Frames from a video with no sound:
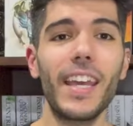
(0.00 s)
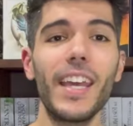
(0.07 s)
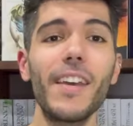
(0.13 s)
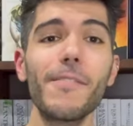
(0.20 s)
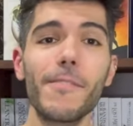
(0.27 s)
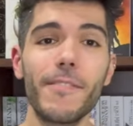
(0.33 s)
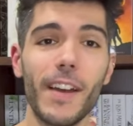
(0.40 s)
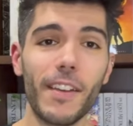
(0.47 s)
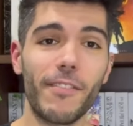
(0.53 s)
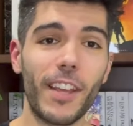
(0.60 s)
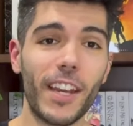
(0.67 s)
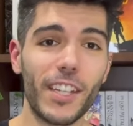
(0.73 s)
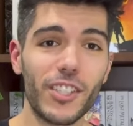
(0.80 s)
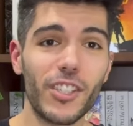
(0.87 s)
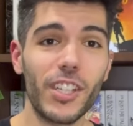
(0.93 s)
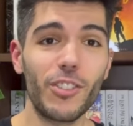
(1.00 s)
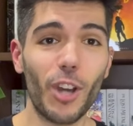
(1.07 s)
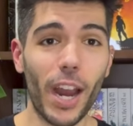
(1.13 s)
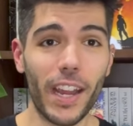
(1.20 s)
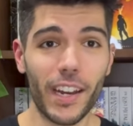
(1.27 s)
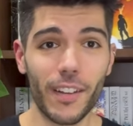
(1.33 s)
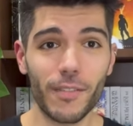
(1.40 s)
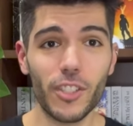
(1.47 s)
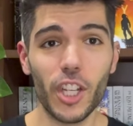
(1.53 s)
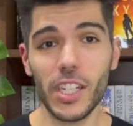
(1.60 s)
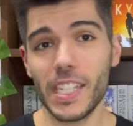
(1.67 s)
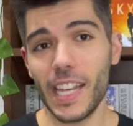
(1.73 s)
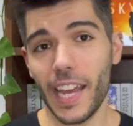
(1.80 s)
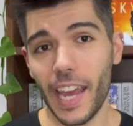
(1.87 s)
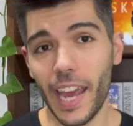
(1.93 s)
If I finish The Dragon of
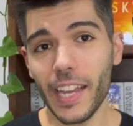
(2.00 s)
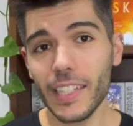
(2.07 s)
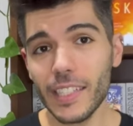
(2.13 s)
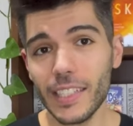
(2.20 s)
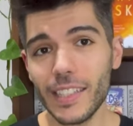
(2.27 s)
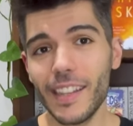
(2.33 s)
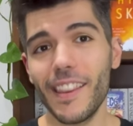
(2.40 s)
Jin-Sayeng,